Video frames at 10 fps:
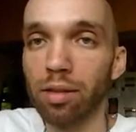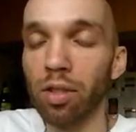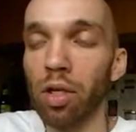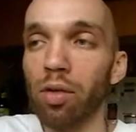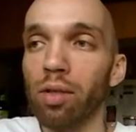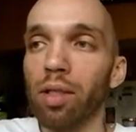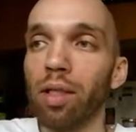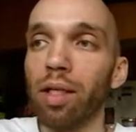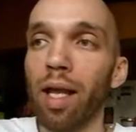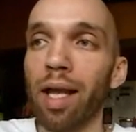you know.
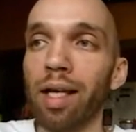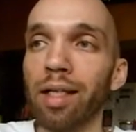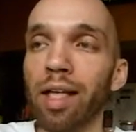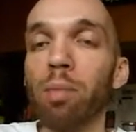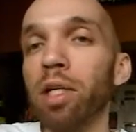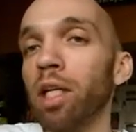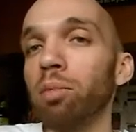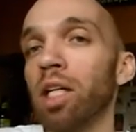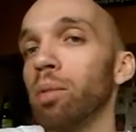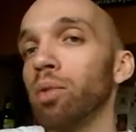And
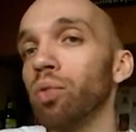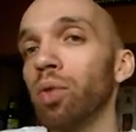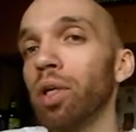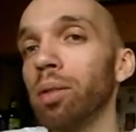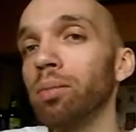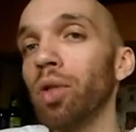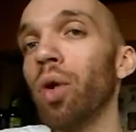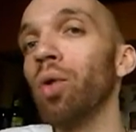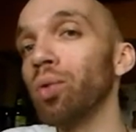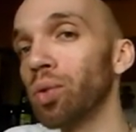Eminem comes from the
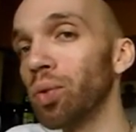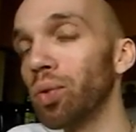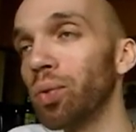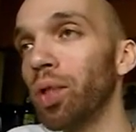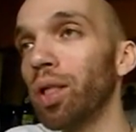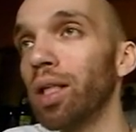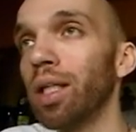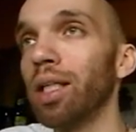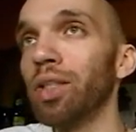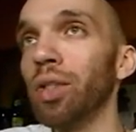old school,
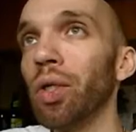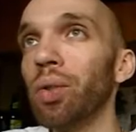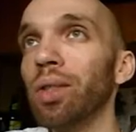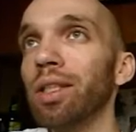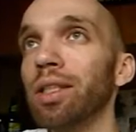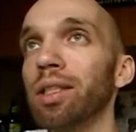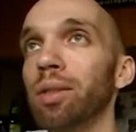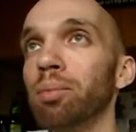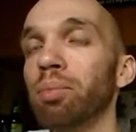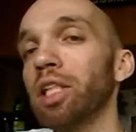you know.
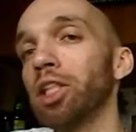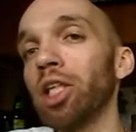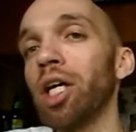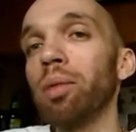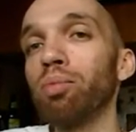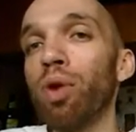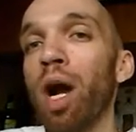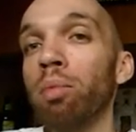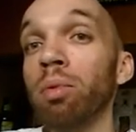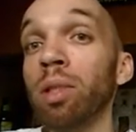Big Sean
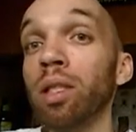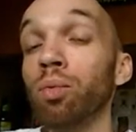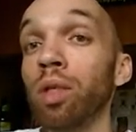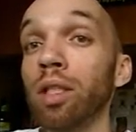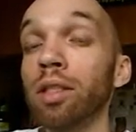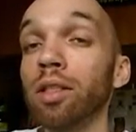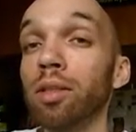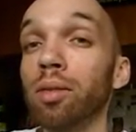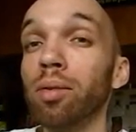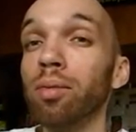probably
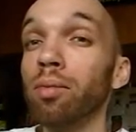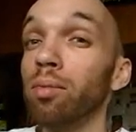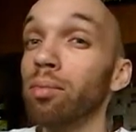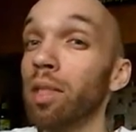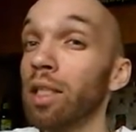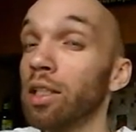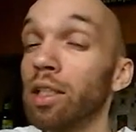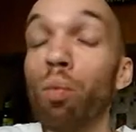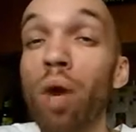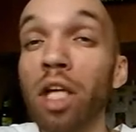was in
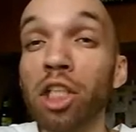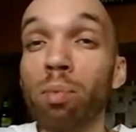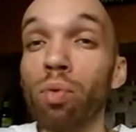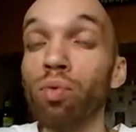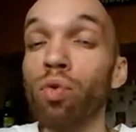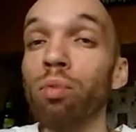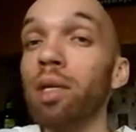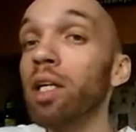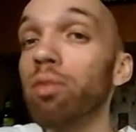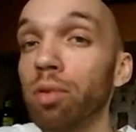some way, shape, or form
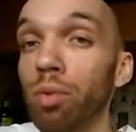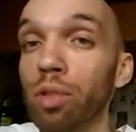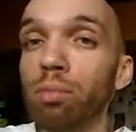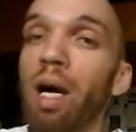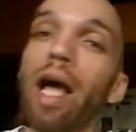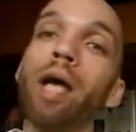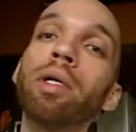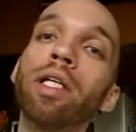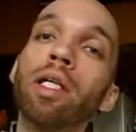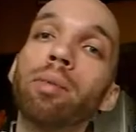influenced by
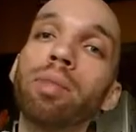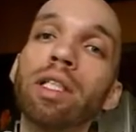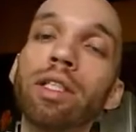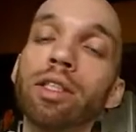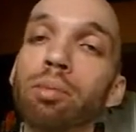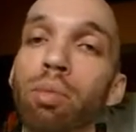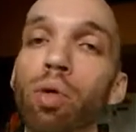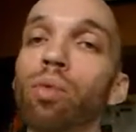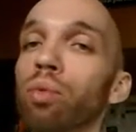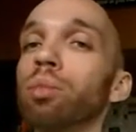Eminem because they're
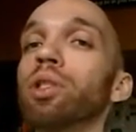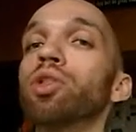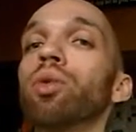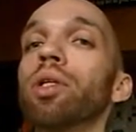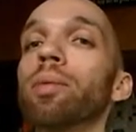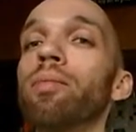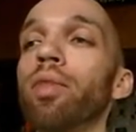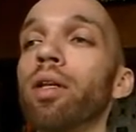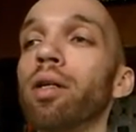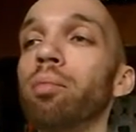both from Detroit.
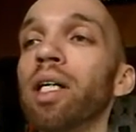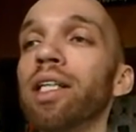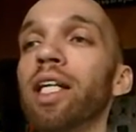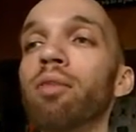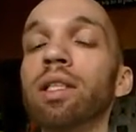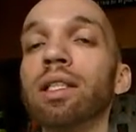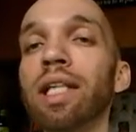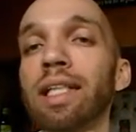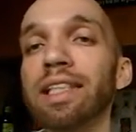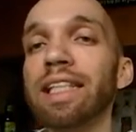But
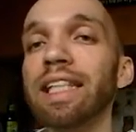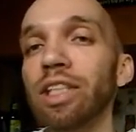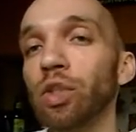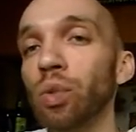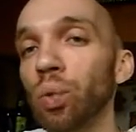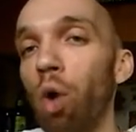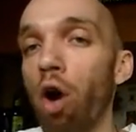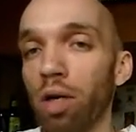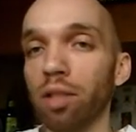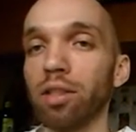nevertheless, these two
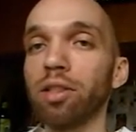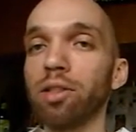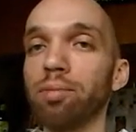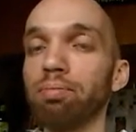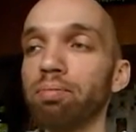artists